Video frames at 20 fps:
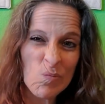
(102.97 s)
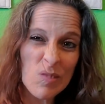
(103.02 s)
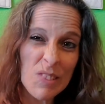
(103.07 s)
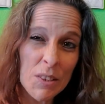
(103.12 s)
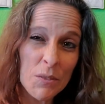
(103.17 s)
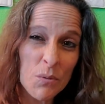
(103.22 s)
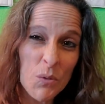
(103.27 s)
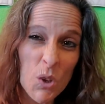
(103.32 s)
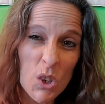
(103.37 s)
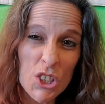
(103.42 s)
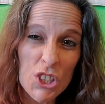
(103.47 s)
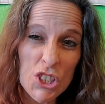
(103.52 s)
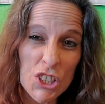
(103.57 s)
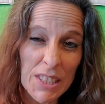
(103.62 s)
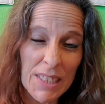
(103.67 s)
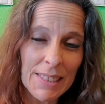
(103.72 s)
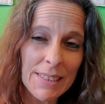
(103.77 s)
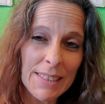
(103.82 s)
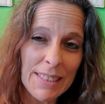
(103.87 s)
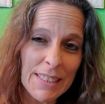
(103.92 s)

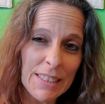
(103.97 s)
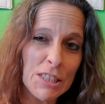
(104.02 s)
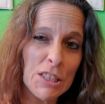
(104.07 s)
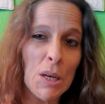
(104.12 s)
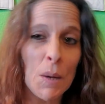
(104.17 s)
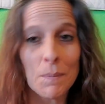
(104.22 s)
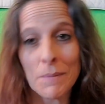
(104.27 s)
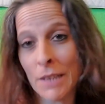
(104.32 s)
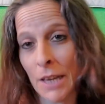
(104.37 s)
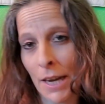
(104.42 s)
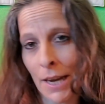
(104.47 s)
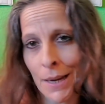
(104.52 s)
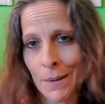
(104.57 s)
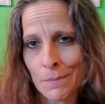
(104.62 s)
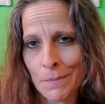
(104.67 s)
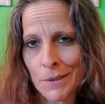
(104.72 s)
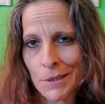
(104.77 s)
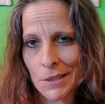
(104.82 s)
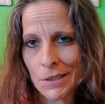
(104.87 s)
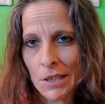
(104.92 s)
Unfortunately,
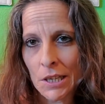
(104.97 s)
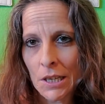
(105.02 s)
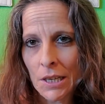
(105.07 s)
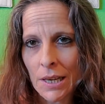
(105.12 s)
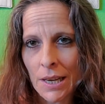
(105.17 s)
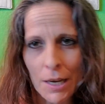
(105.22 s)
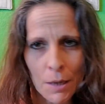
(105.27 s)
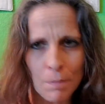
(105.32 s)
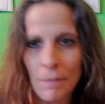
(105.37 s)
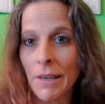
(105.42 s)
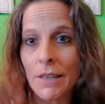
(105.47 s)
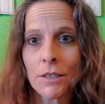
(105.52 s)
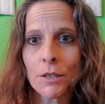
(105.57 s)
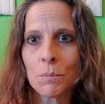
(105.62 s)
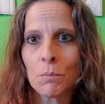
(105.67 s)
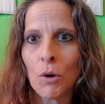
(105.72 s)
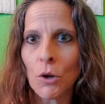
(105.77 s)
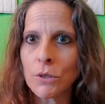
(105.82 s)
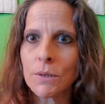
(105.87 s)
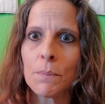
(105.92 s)
sometimes it means
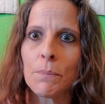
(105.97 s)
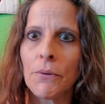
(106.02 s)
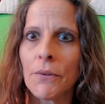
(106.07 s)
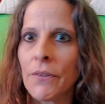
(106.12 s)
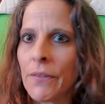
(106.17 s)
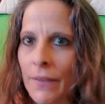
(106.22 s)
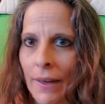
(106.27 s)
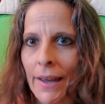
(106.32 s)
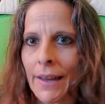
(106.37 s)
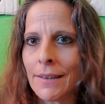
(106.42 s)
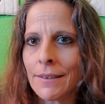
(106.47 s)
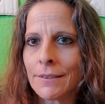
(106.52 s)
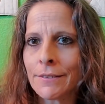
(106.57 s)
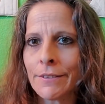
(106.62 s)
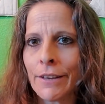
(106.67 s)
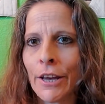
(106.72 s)
multiple things.